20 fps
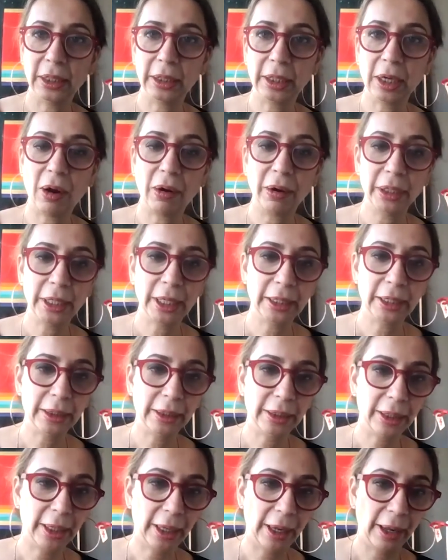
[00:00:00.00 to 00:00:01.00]
uh,
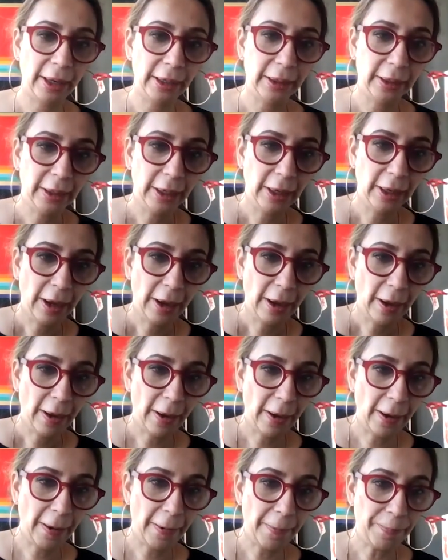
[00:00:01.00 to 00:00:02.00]
content there.
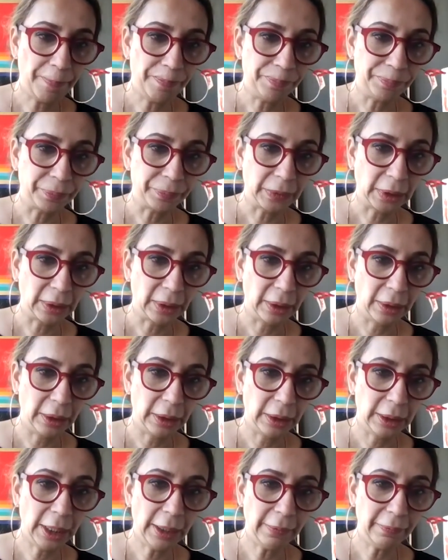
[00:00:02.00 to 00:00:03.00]
Um,
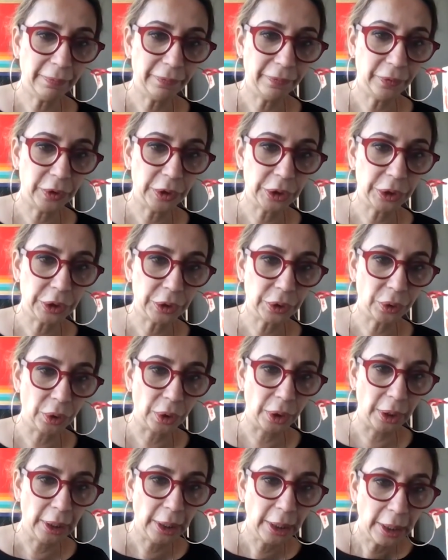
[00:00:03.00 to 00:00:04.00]
yeah, for
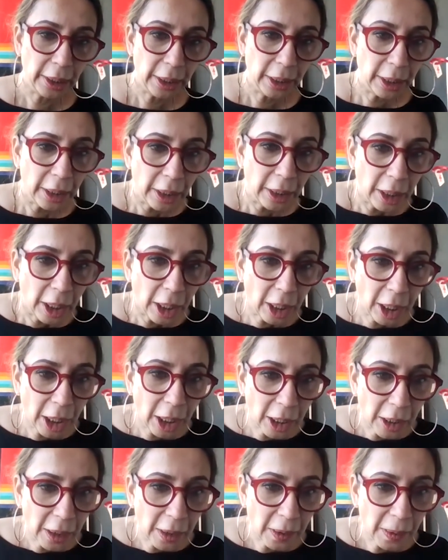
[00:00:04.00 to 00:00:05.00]
sure.
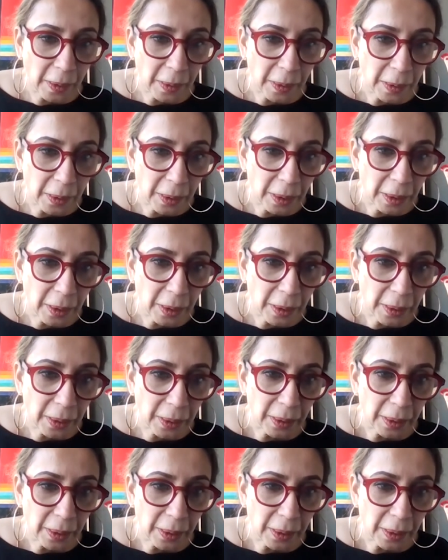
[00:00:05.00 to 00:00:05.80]
Uh,